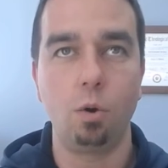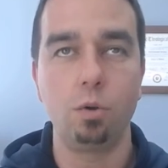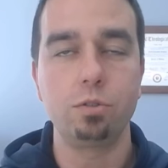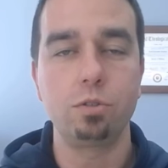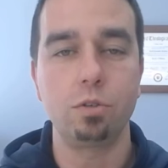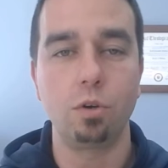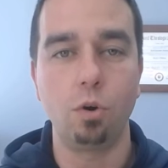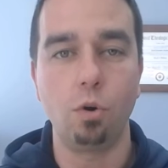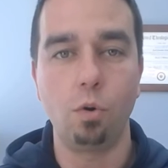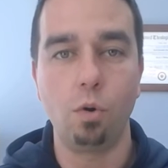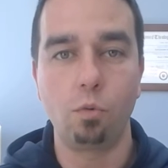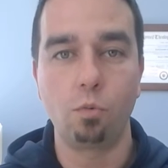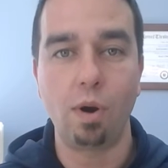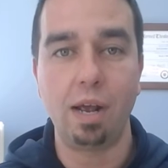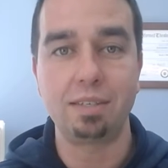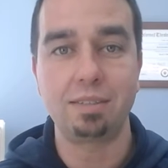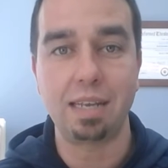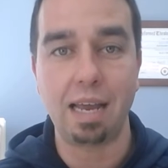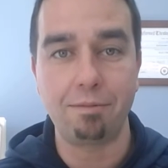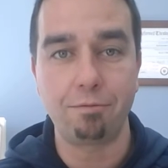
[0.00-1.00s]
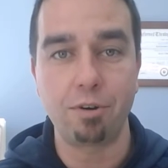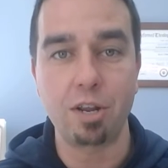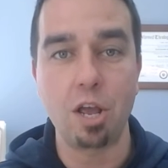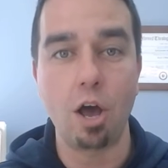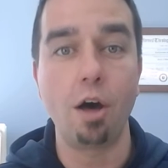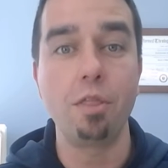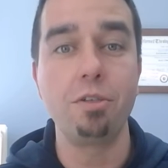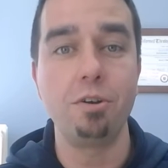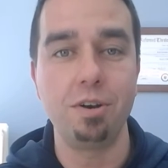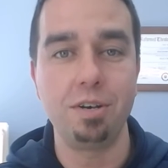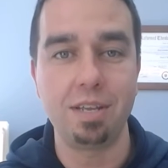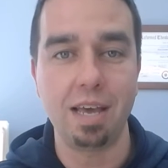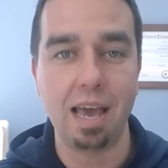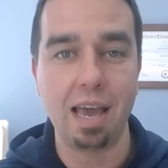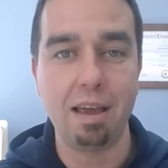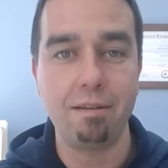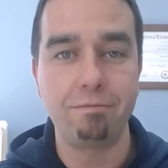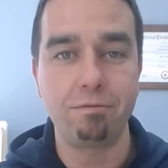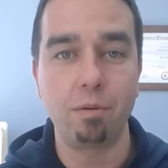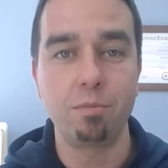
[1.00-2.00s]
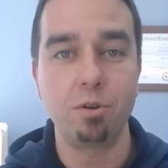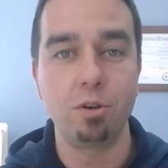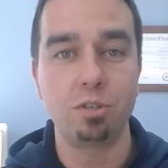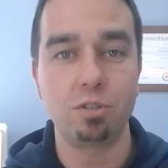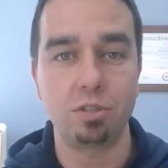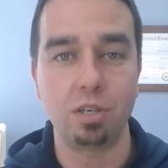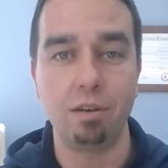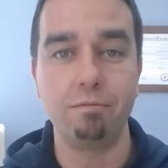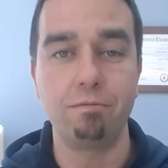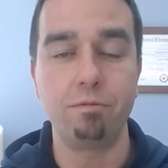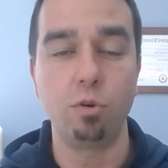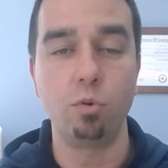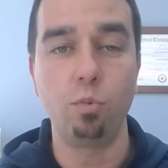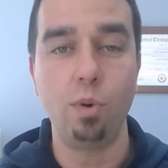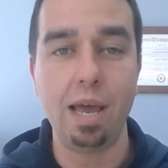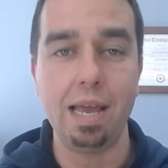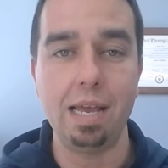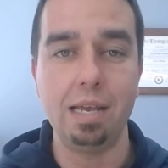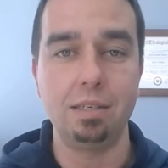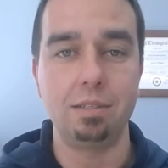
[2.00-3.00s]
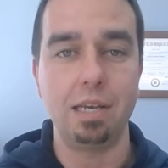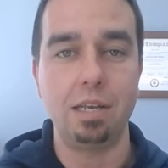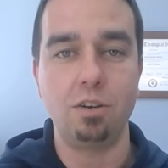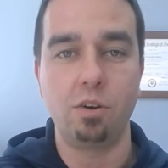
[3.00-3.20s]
also rest every other day from your sinful ways.